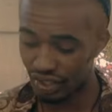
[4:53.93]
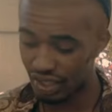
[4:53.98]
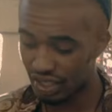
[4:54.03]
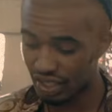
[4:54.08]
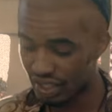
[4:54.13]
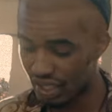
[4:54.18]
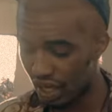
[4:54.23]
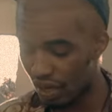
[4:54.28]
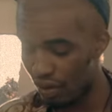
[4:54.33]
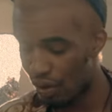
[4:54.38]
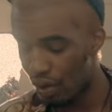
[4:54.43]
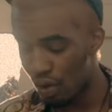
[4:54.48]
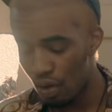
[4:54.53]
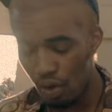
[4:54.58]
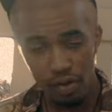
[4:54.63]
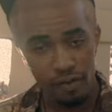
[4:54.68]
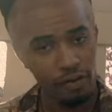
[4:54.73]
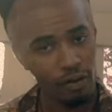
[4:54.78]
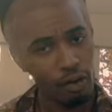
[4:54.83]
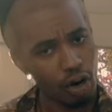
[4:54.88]
So,
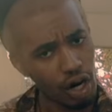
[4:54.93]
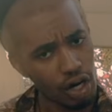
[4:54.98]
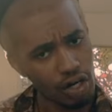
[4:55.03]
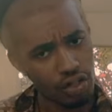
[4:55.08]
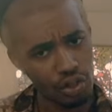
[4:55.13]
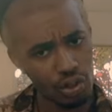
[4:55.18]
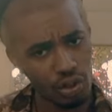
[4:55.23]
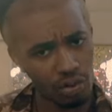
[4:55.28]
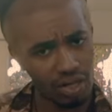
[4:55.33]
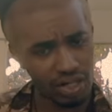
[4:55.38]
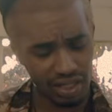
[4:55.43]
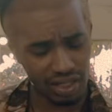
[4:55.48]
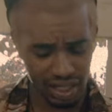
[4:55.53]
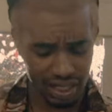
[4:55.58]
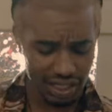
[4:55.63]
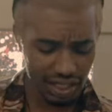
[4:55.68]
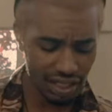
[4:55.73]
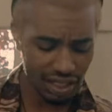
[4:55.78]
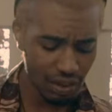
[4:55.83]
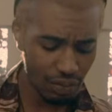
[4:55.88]
for our Taurus,
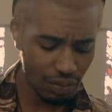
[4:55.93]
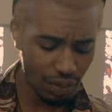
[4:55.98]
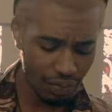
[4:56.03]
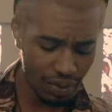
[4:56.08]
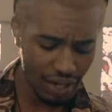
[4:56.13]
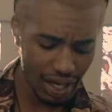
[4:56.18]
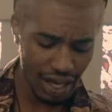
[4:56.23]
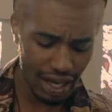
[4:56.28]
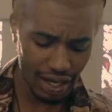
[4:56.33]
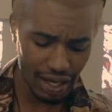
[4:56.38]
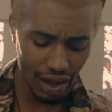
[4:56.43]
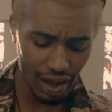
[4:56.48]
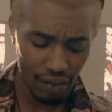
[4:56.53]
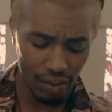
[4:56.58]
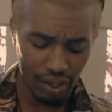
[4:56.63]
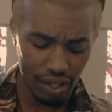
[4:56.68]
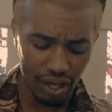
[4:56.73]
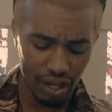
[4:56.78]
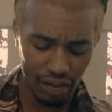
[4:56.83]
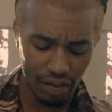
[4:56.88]
let's see what we got
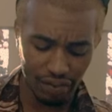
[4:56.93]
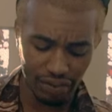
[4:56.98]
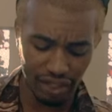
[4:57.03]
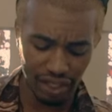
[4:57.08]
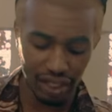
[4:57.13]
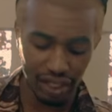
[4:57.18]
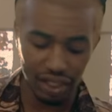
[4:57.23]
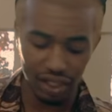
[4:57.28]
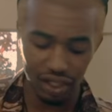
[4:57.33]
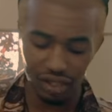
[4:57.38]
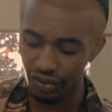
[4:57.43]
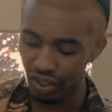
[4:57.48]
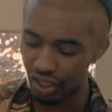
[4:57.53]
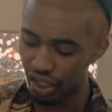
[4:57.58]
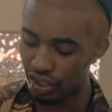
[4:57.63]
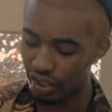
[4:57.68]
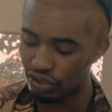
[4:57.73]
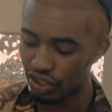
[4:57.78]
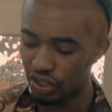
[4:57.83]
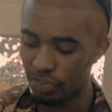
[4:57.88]
going on with the end of the
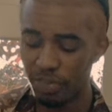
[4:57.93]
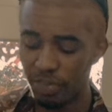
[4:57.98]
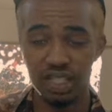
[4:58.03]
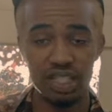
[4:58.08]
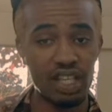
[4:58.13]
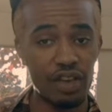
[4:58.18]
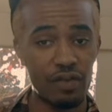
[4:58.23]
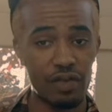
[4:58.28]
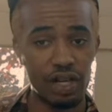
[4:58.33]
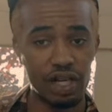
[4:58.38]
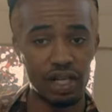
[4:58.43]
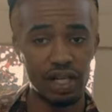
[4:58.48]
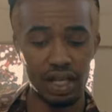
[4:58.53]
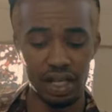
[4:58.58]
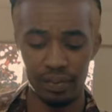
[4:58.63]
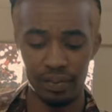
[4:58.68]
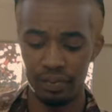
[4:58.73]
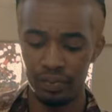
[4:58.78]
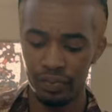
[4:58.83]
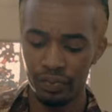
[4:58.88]
year, just
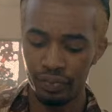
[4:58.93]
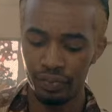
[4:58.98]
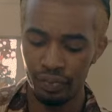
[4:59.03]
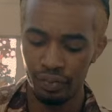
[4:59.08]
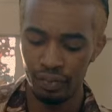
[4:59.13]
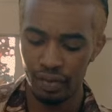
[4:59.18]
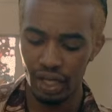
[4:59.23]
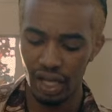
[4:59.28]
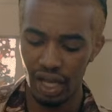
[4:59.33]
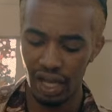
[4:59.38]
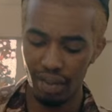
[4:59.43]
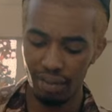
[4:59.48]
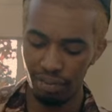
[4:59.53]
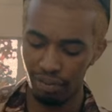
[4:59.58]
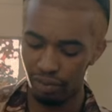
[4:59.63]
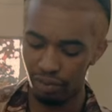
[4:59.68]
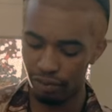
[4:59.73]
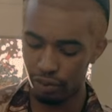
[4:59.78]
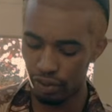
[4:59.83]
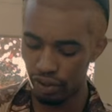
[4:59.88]
specifically
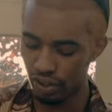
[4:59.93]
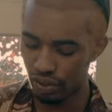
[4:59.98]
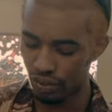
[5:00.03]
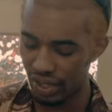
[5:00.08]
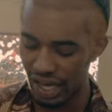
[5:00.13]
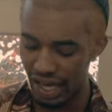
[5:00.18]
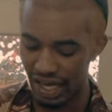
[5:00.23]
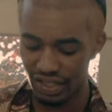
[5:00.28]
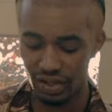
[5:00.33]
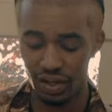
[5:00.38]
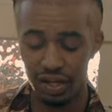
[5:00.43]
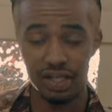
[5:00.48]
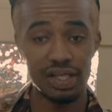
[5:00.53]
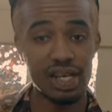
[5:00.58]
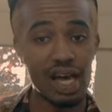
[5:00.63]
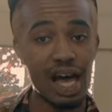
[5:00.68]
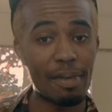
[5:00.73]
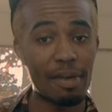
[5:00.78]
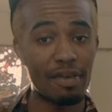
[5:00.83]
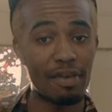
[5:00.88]
for you guys, on
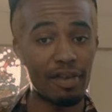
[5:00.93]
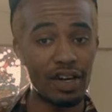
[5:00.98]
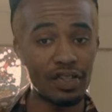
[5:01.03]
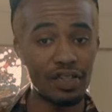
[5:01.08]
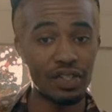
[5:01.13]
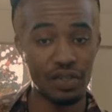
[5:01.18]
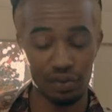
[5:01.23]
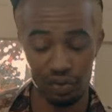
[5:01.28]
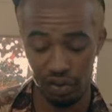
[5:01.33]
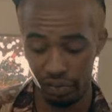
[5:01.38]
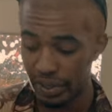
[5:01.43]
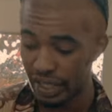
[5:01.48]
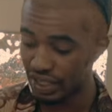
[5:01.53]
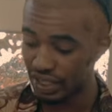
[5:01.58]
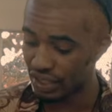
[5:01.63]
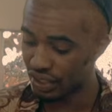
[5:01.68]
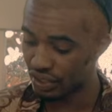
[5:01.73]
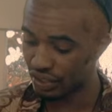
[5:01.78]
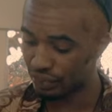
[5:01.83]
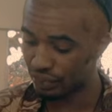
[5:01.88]
top of our general
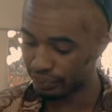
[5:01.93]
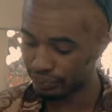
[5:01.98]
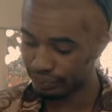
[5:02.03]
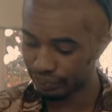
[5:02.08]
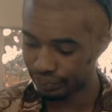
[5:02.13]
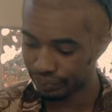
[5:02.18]
message.